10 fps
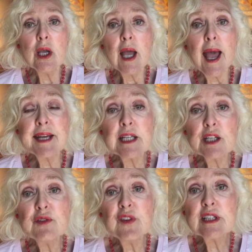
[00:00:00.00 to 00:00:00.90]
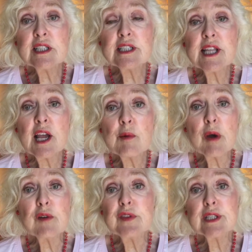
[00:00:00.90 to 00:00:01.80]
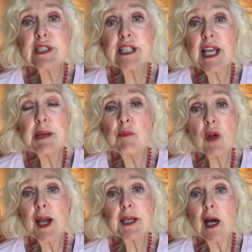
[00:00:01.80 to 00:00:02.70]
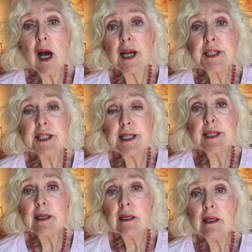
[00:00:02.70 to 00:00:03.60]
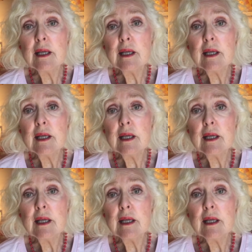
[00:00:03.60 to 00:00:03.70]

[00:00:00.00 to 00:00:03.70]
and convince them of the same like idea